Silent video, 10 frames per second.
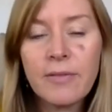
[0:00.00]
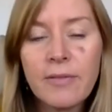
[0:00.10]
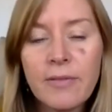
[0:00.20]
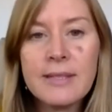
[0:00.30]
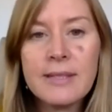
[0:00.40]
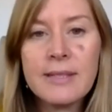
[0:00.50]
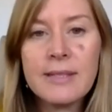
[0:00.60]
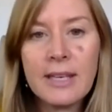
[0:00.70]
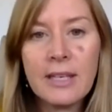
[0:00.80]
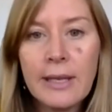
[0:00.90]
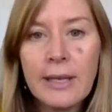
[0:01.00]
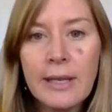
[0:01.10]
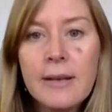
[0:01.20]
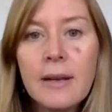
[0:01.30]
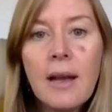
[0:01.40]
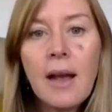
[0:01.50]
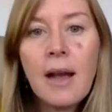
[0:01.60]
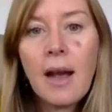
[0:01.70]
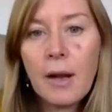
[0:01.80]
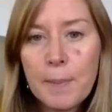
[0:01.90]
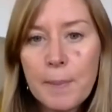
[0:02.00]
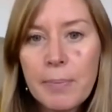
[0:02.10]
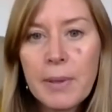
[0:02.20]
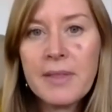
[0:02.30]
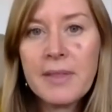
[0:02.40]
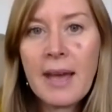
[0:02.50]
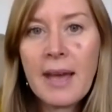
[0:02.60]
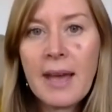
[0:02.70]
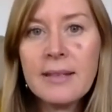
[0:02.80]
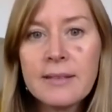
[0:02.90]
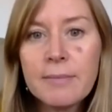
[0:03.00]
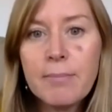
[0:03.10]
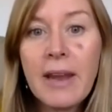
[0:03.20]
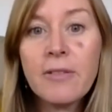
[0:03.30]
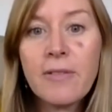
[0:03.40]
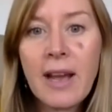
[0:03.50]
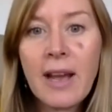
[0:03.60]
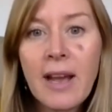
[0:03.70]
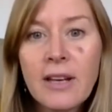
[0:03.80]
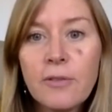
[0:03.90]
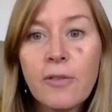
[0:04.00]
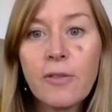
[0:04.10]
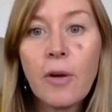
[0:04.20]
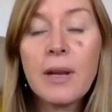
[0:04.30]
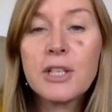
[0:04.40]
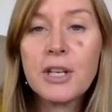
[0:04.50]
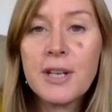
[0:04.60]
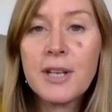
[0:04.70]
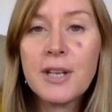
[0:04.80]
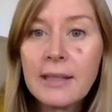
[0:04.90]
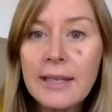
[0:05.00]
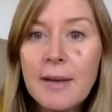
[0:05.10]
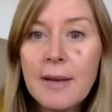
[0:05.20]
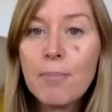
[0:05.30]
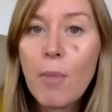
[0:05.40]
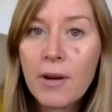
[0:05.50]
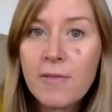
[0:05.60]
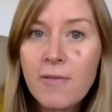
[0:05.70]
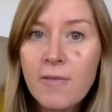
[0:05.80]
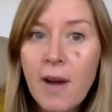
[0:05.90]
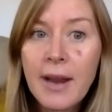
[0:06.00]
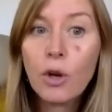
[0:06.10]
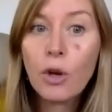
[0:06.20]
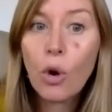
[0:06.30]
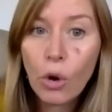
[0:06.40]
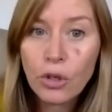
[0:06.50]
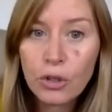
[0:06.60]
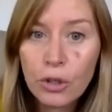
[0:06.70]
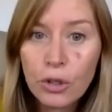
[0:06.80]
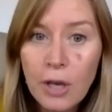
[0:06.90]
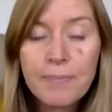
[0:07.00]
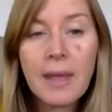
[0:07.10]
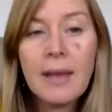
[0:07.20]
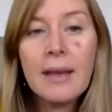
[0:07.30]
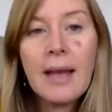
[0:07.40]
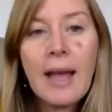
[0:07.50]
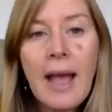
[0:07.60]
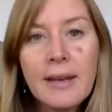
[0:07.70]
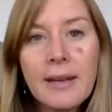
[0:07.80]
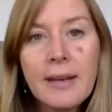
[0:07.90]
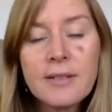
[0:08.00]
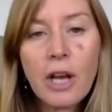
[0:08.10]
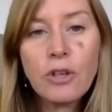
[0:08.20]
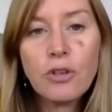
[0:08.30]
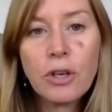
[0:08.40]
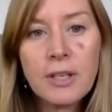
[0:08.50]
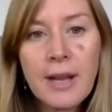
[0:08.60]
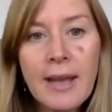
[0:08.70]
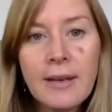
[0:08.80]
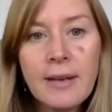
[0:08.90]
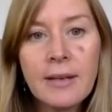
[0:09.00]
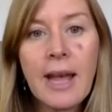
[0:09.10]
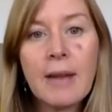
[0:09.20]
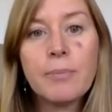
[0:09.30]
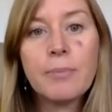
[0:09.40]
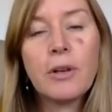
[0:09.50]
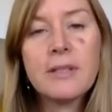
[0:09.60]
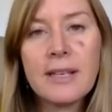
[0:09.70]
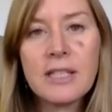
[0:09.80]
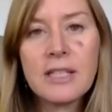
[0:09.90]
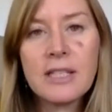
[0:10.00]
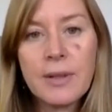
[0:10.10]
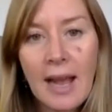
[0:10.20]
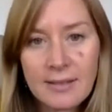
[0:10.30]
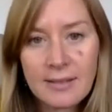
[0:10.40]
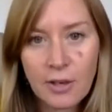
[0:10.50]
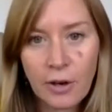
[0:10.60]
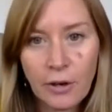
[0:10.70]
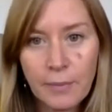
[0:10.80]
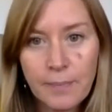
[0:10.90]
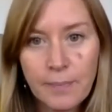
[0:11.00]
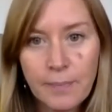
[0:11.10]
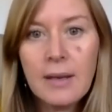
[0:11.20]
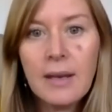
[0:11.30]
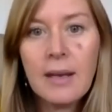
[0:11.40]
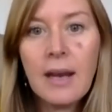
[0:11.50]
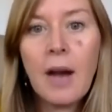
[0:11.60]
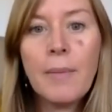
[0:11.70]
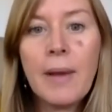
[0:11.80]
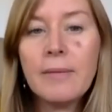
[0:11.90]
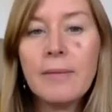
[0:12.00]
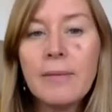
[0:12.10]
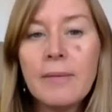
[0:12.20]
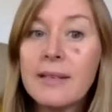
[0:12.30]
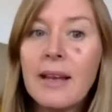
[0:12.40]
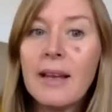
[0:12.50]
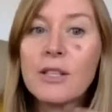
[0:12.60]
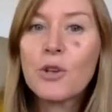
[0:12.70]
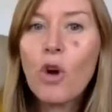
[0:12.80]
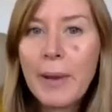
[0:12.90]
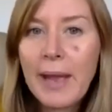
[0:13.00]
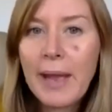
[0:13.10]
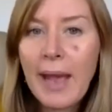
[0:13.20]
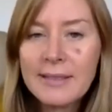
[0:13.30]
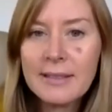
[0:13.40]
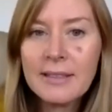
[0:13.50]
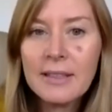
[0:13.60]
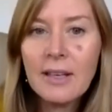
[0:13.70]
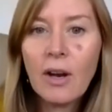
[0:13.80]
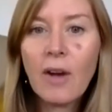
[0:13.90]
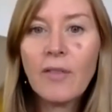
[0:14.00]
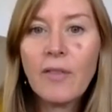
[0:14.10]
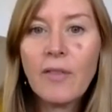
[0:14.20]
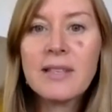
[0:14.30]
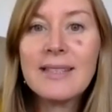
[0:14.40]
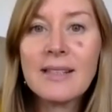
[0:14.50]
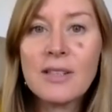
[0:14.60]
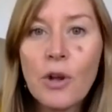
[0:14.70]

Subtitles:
vitamin C shortly. But that is manufactured from genetically modified corn sugar, and it is hydrogenated and processed with acetone. But ascorbic acid obviously